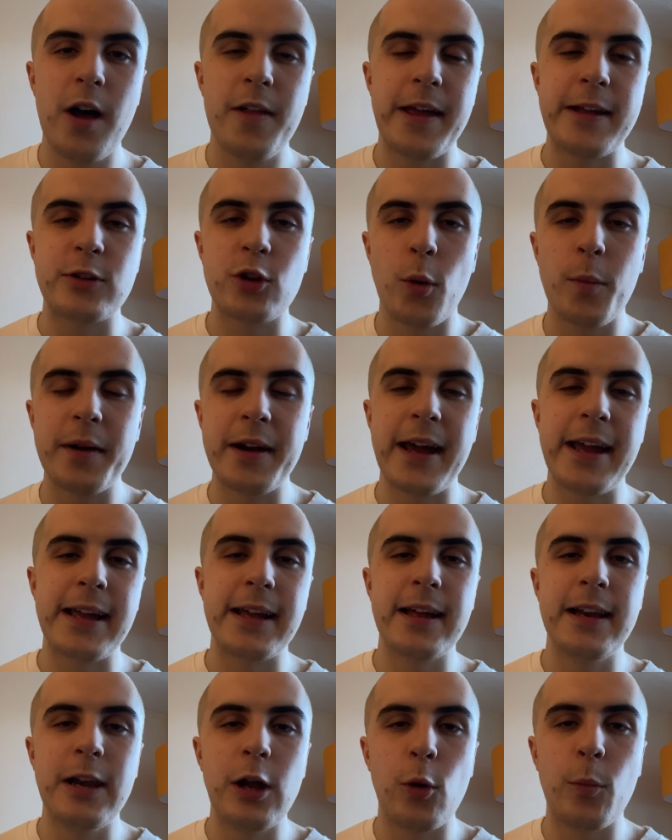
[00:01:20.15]
They
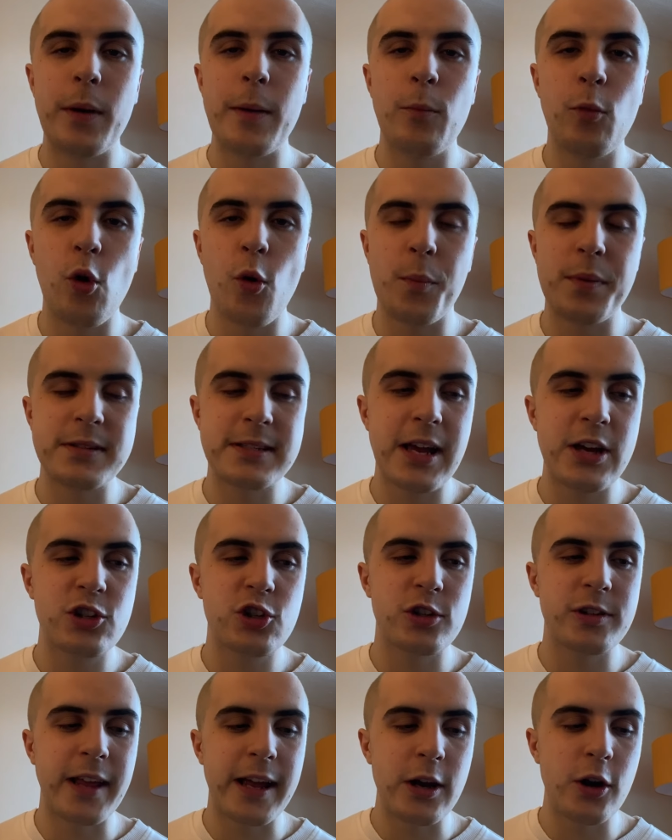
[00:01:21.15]
dominate a little bit more
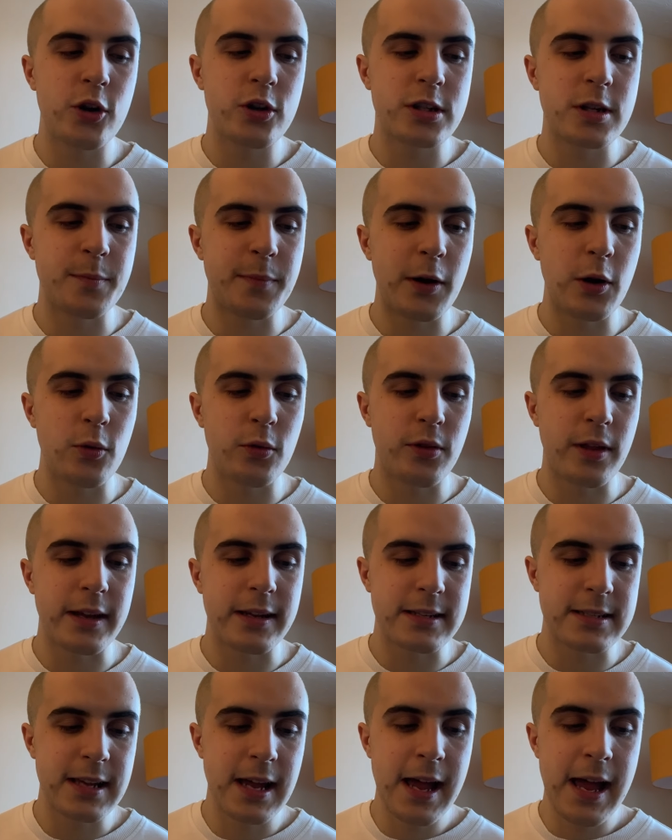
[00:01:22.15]
possession. They look to build
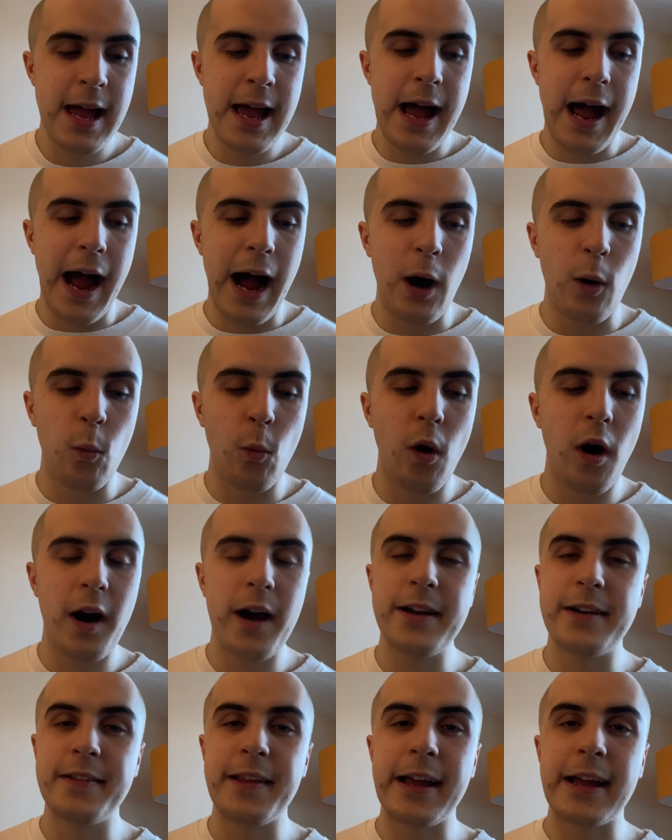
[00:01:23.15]
things out
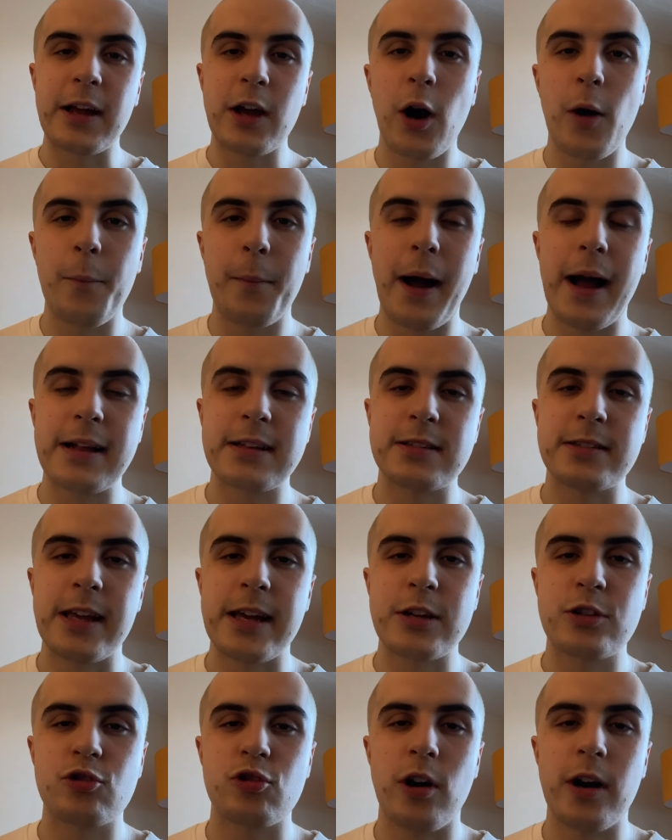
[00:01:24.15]
wide and then cut back to
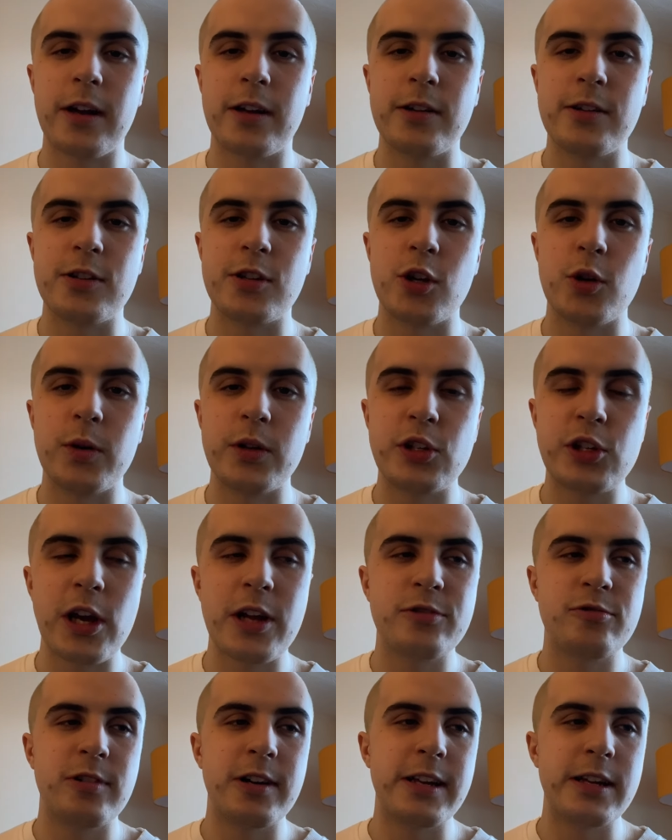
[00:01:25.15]
their strikers who are
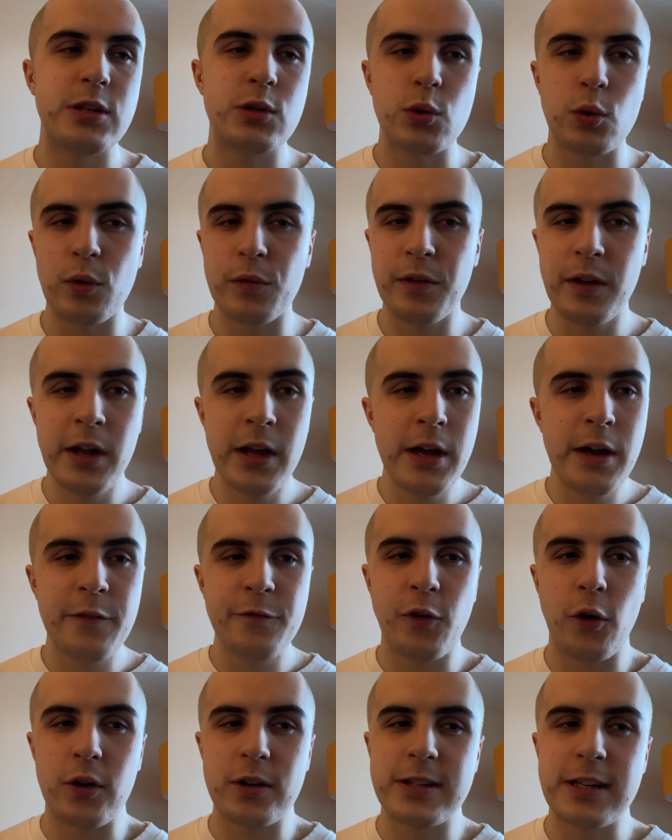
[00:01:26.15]
generally sort of
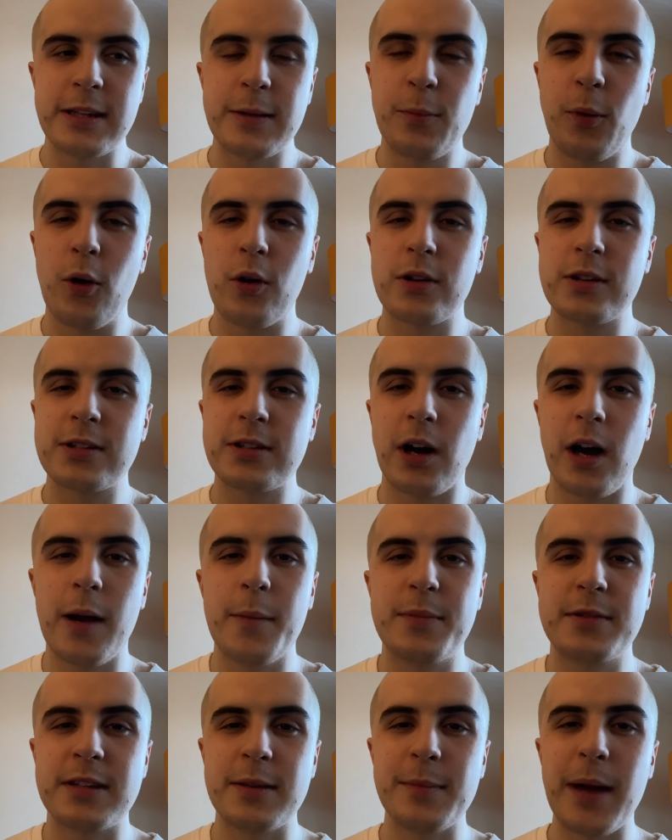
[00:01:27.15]
fox in the box
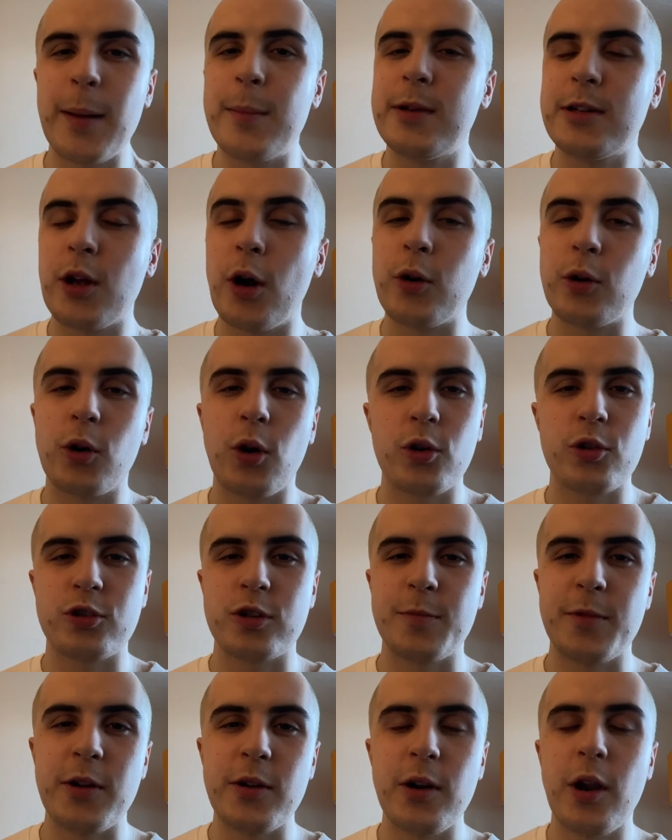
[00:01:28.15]
types that maybe don't
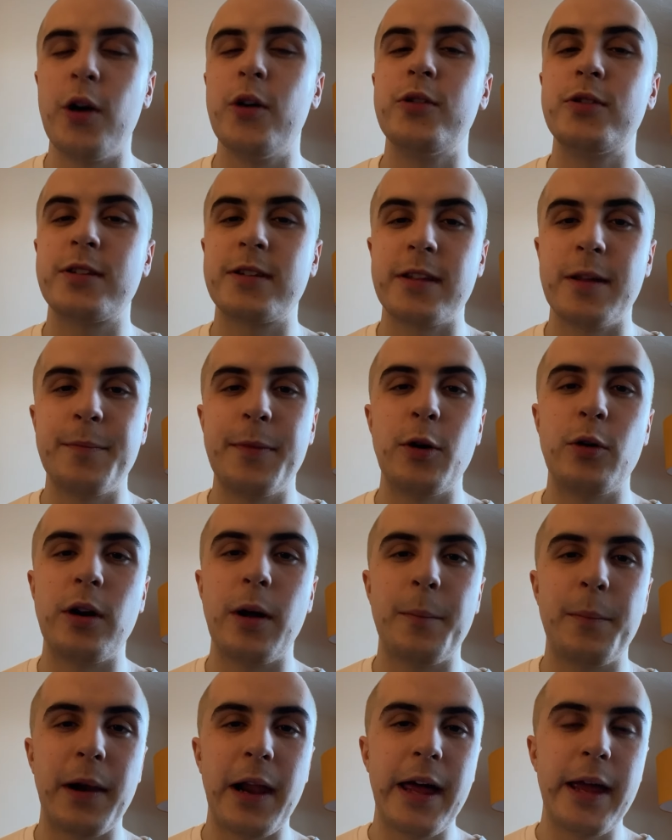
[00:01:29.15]
contribute loads to the build
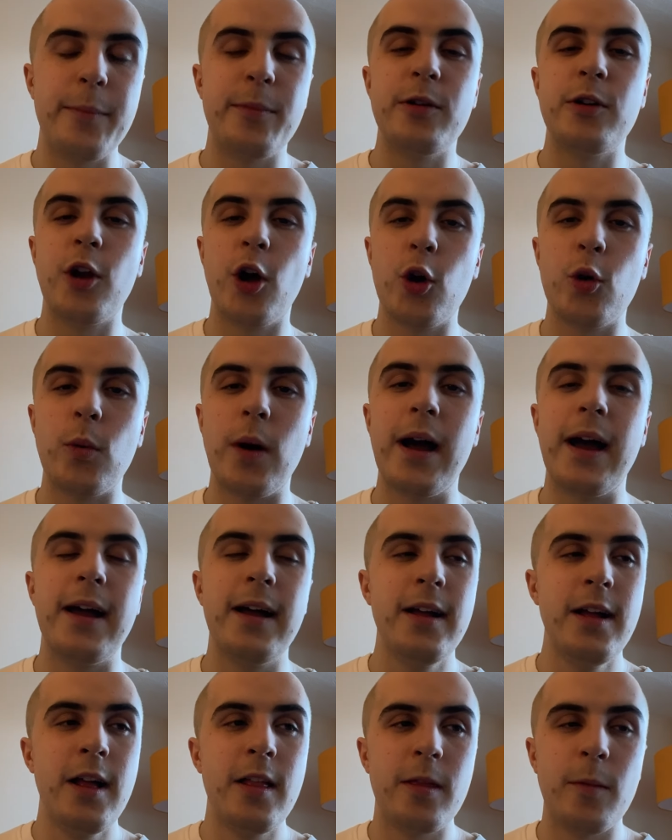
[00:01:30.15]
up play but know where
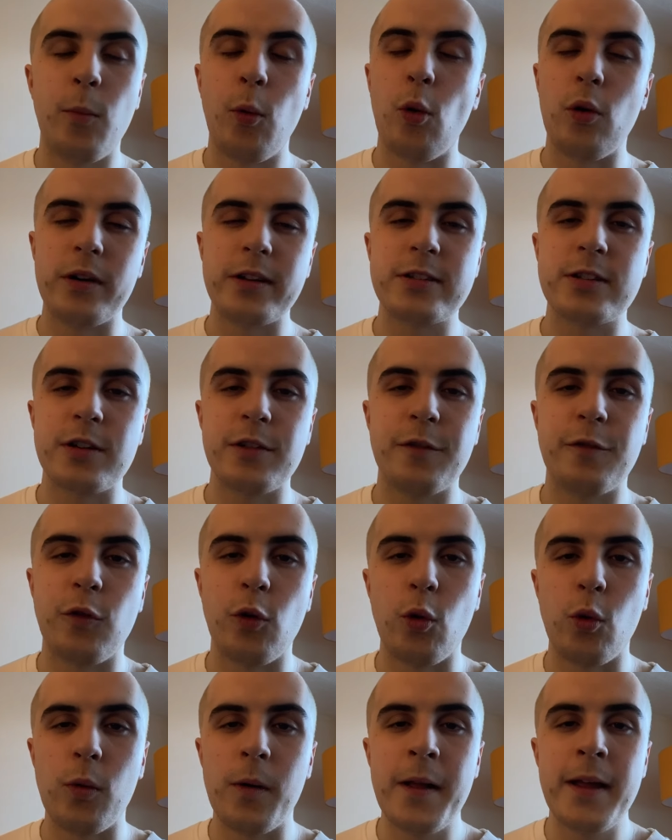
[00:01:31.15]
the ball is going to
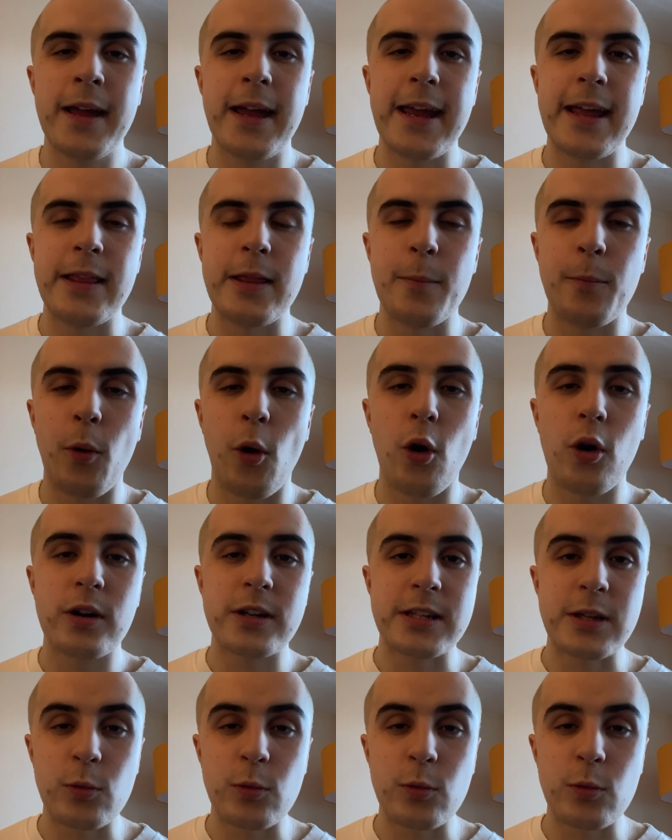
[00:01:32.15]
fall in the box.